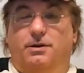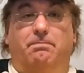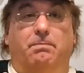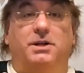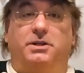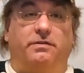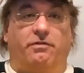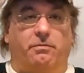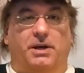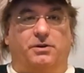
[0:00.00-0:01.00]
a bunch of
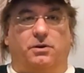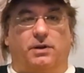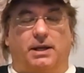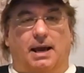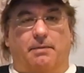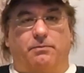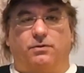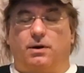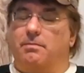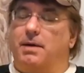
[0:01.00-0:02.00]
information on the game.
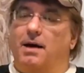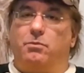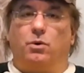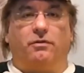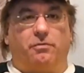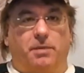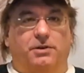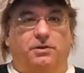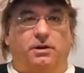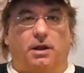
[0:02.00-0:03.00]
Some have more
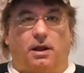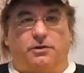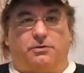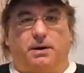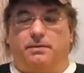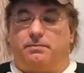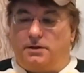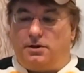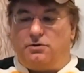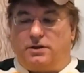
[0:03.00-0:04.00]
information than others, but
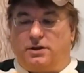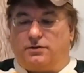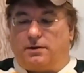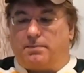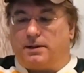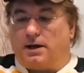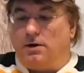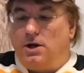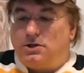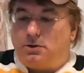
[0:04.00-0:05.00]
usually there's something there.
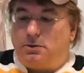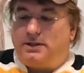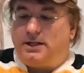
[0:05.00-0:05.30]
So it